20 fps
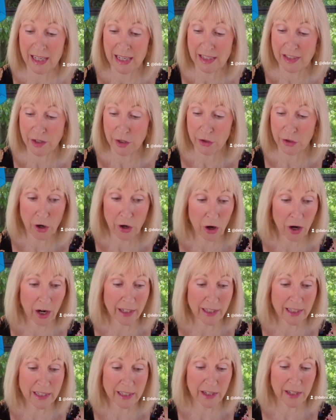So
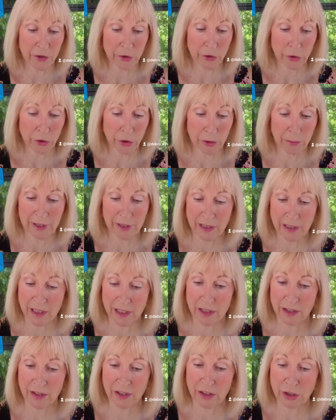9 is the
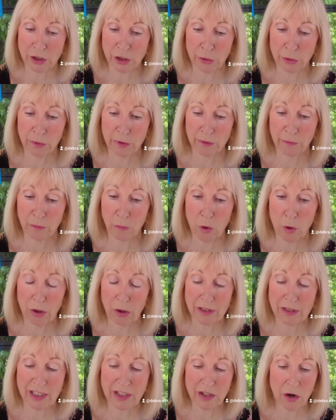Hermit, the 2 of
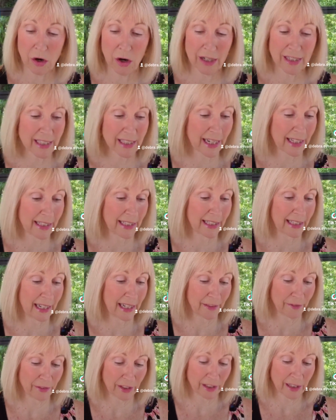Wands, 9, 10,
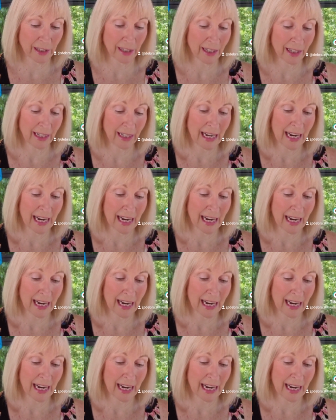11,